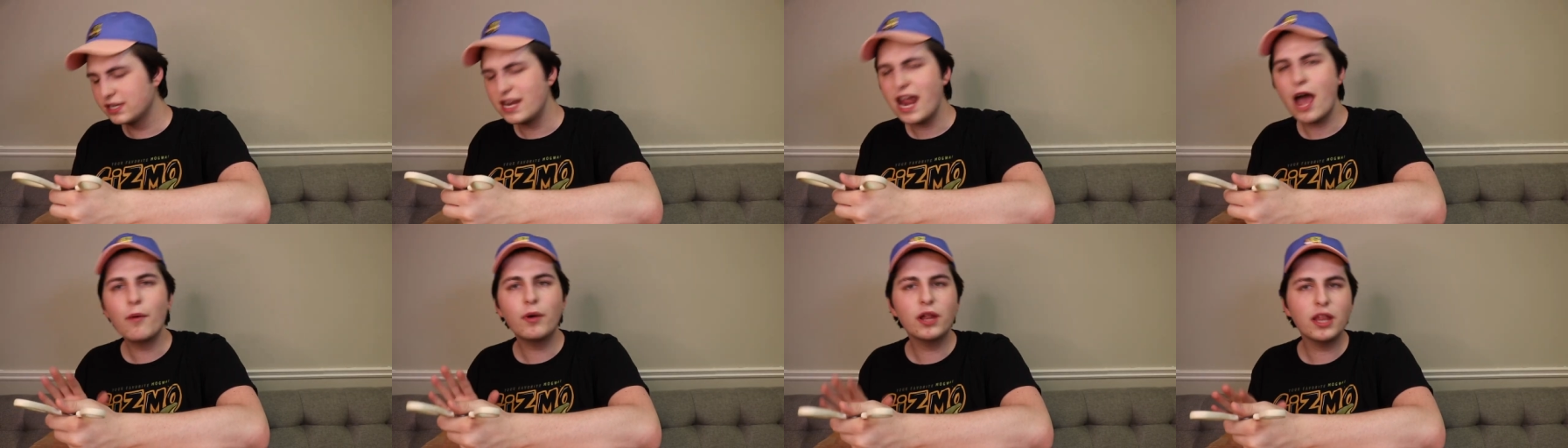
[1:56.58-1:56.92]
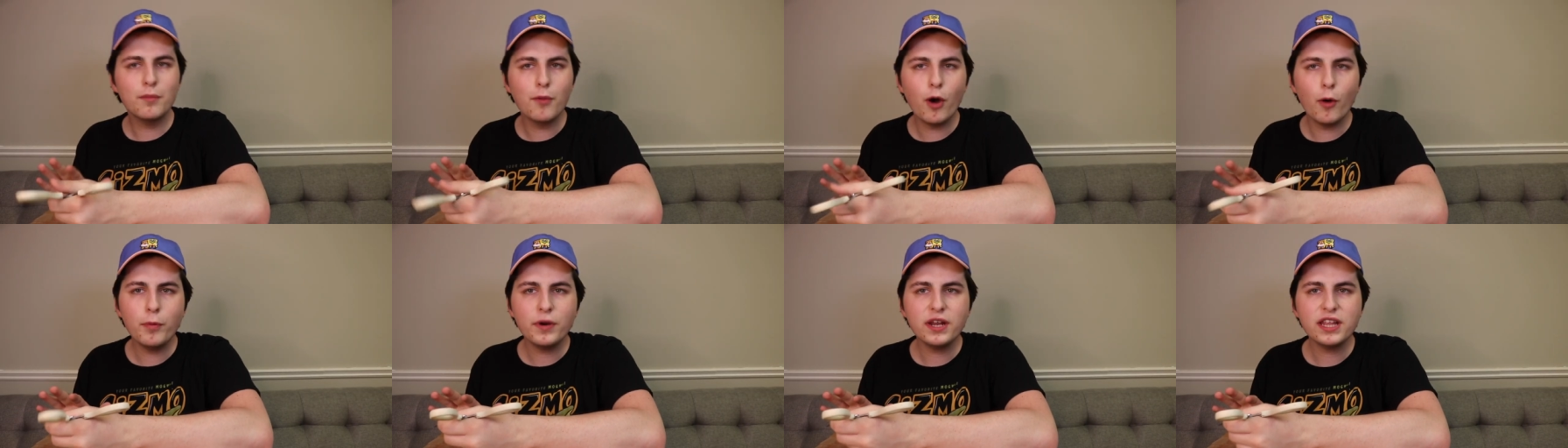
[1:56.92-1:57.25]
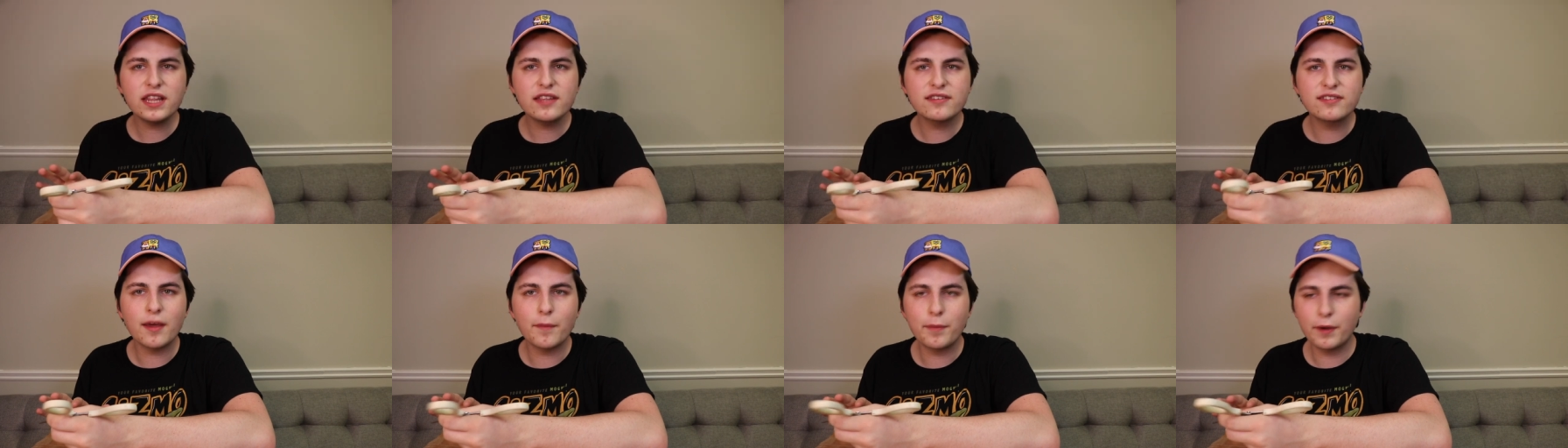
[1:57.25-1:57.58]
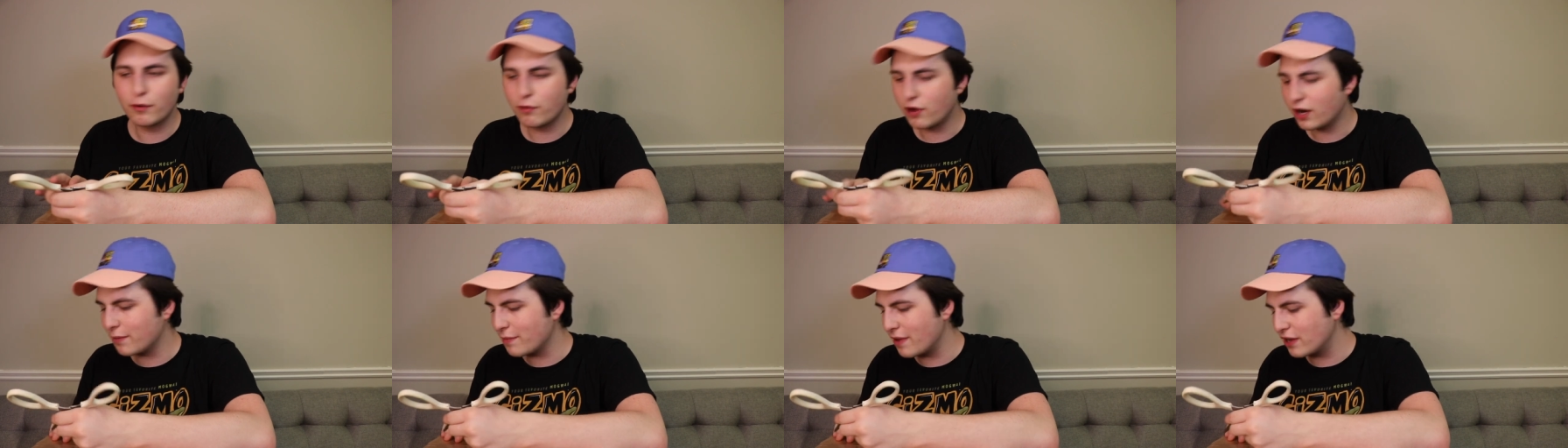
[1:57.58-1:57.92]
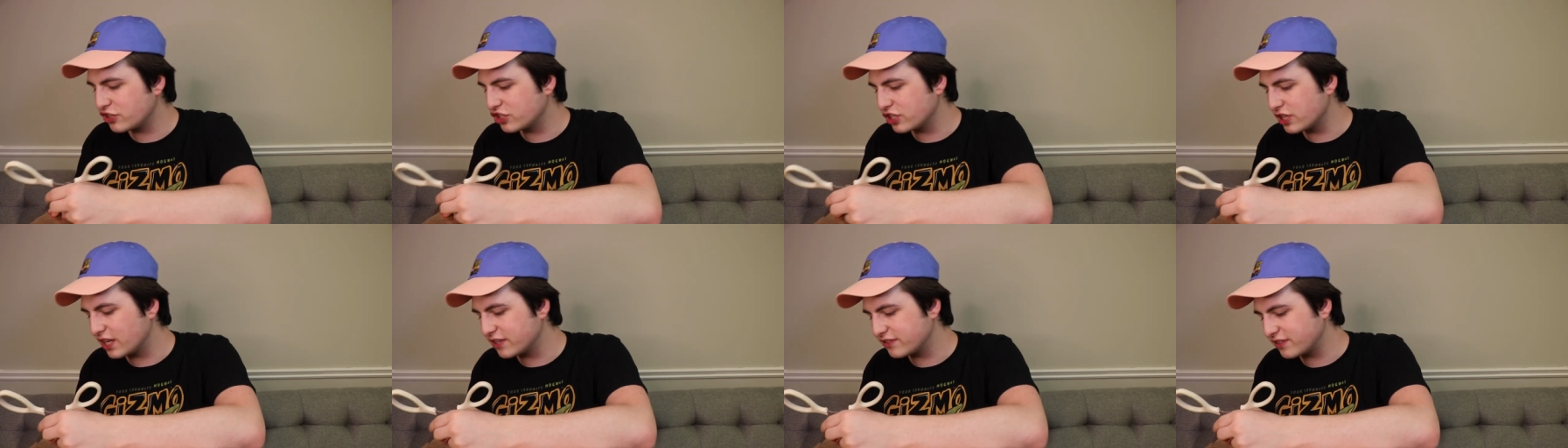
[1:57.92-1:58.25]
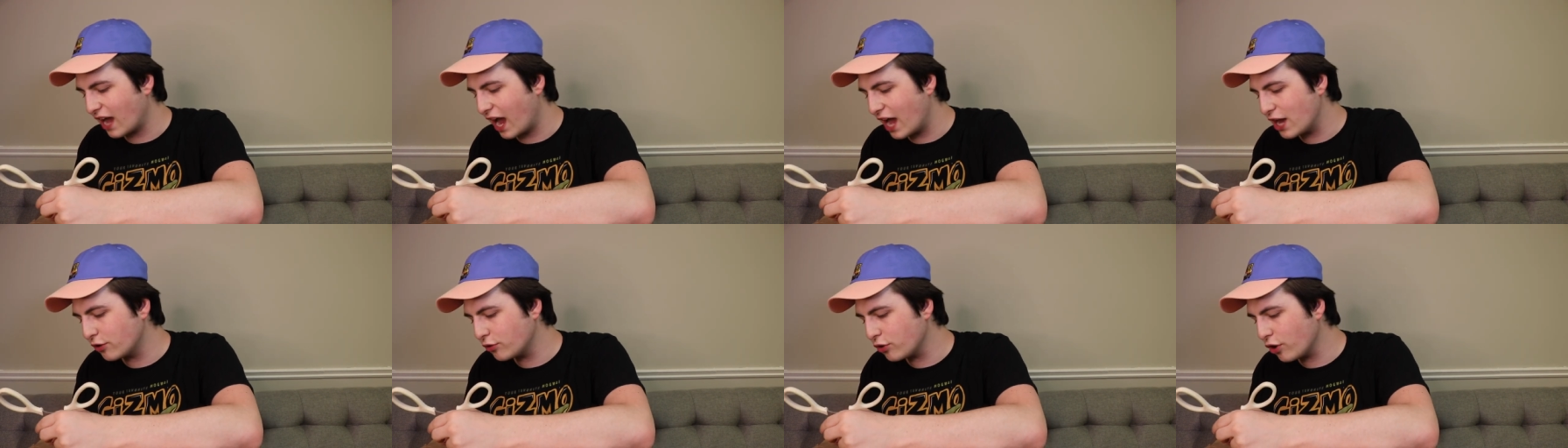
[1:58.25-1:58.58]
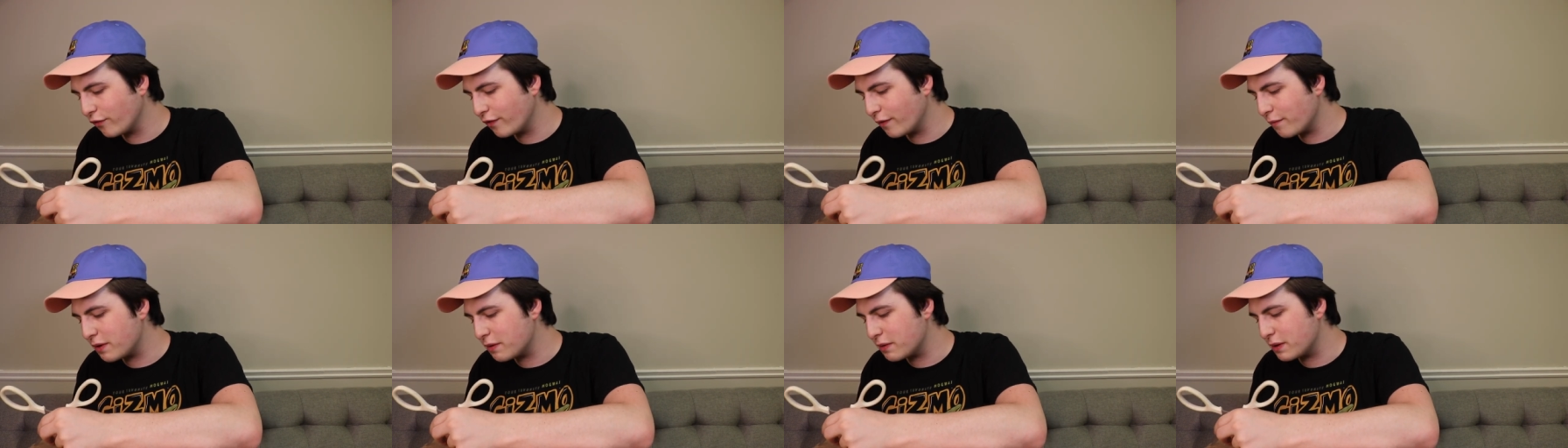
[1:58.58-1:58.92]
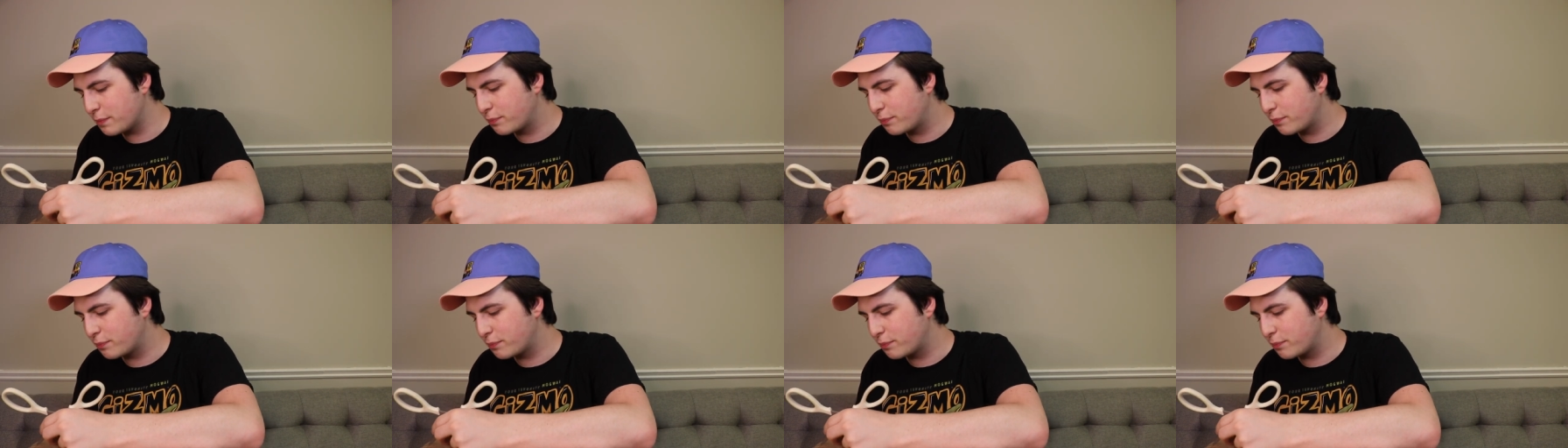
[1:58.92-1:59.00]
Now, while I'm opening this up, I want to mention this. I don't know if I'm going